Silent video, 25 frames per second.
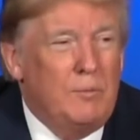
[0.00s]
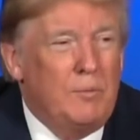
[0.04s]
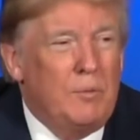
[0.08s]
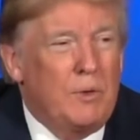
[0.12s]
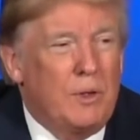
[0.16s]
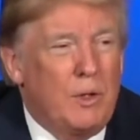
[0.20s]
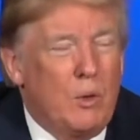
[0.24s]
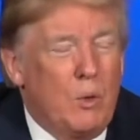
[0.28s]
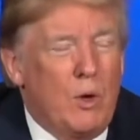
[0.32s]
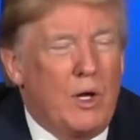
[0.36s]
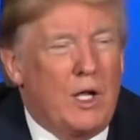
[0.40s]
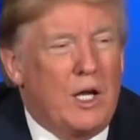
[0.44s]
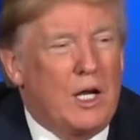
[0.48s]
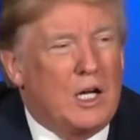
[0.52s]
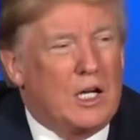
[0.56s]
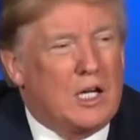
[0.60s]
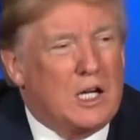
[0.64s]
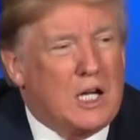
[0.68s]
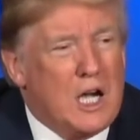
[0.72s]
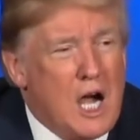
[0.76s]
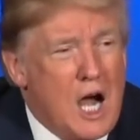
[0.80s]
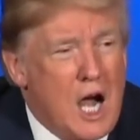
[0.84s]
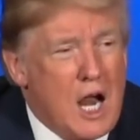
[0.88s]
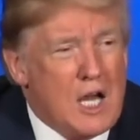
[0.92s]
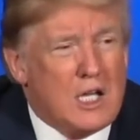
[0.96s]
We're going to
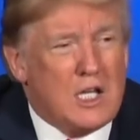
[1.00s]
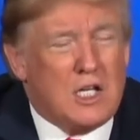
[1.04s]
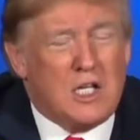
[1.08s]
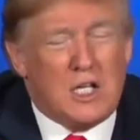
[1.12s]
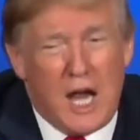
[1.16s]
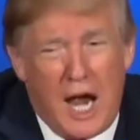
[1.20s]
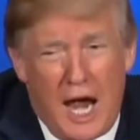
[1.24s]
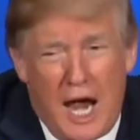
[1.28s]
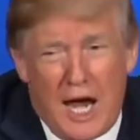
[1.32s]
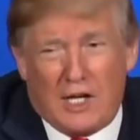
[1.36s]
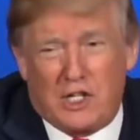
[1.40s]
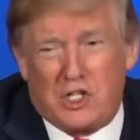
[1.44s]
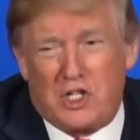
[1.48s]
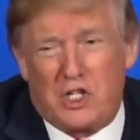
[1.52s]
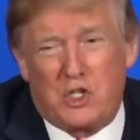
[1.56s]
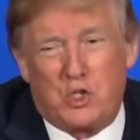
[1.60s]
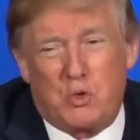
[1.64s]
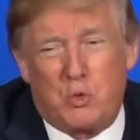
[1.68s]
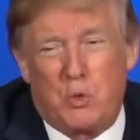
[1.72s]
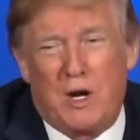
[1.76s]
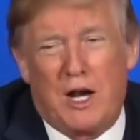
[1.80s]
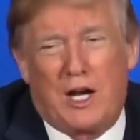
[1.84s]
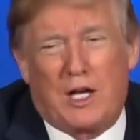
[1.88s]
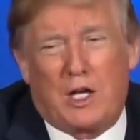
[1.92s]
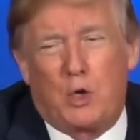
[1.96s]
cut taxes.
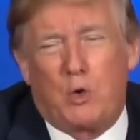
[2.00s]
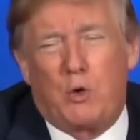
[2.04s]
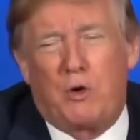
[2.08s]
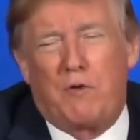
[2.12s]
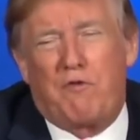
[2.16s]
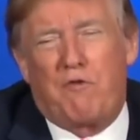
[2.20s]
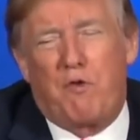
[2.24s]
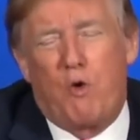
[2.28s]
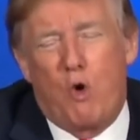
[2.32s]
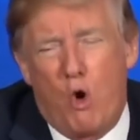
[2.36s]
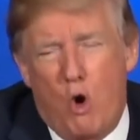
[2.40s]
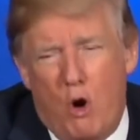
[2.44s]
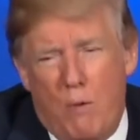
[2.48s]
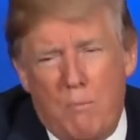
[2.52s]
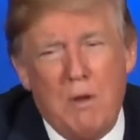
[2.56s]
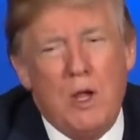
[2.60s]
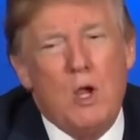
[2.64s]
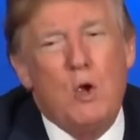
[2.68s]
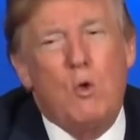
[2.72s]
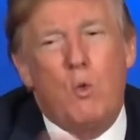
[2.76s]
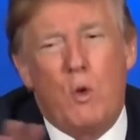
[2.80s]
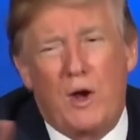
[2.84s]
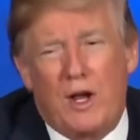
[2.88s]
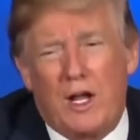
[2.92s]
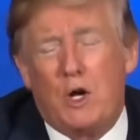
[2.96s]
We're not going to reform.
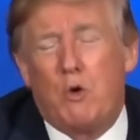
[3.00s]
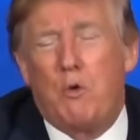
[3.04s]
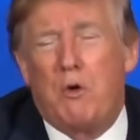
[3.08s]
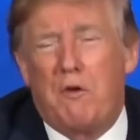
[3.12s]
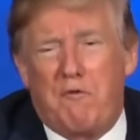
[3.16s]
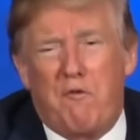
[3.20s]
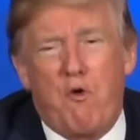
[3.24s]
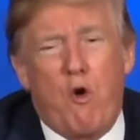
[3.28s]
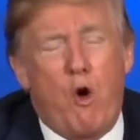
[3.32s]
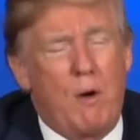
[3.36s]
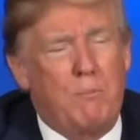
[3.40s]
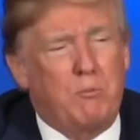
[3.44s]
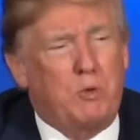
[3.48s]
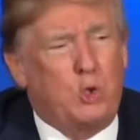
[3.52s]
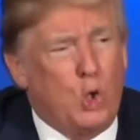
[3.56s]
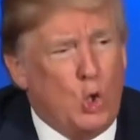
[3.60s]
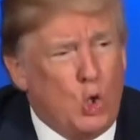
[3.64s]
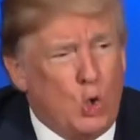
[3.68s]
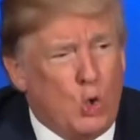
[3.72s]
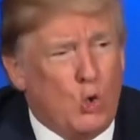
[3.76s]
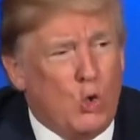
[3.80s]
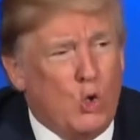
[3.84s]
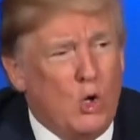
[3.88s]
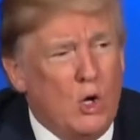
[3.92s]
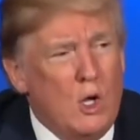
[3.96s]
We're going to reform
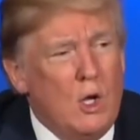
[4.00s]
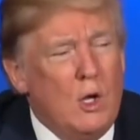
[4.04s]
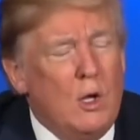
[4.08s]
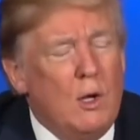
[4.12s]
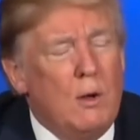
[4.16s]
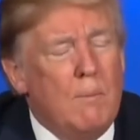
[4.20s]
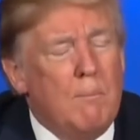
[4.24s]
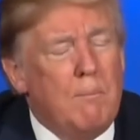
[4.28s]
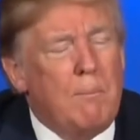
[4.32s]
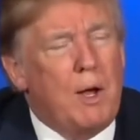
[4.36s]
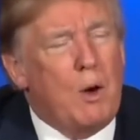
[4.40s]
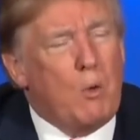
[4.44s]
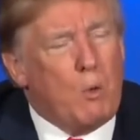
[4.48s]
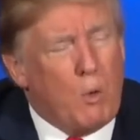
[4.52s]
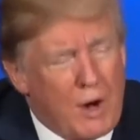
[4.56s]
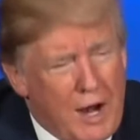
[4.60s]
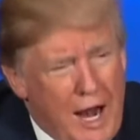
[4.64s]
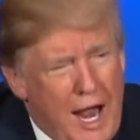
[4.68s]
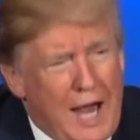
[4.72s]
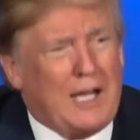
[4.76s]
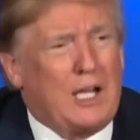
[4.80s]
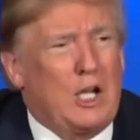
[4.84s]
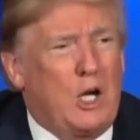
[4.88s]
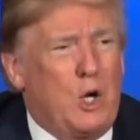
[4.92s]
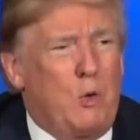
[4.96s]
too, but we're
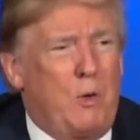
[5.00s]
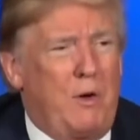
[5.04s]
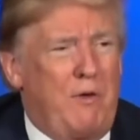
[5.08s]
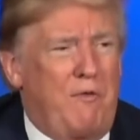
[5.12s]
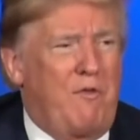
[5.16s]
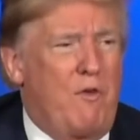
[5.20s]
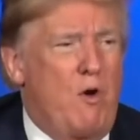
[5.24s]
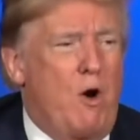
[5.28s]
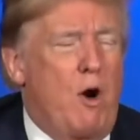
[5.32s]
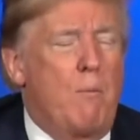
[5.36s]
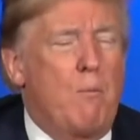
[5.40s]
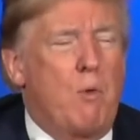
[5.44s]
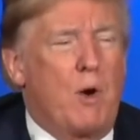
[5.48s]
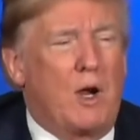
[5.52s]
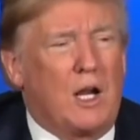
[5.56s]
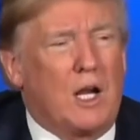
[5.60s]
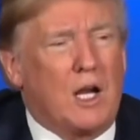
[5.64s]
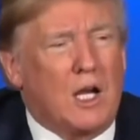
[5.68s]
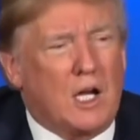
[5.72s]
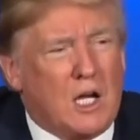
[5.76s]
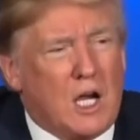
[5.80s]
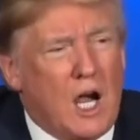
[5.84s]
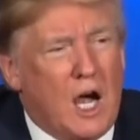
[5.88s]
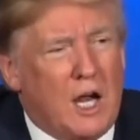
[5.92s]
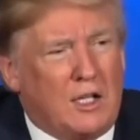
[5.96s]
not going to reform. We're going
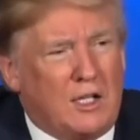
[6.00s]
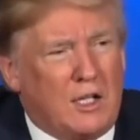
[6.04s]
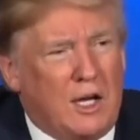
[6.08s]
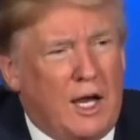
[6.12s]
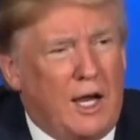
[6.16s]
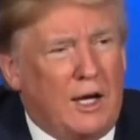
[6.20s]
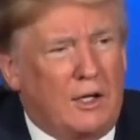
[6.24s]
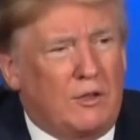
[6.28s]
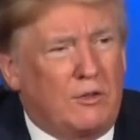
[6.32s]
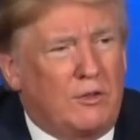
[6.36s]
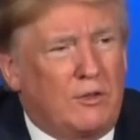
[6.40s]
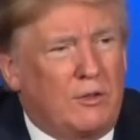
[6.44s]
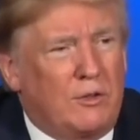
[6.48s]
to cut taxes.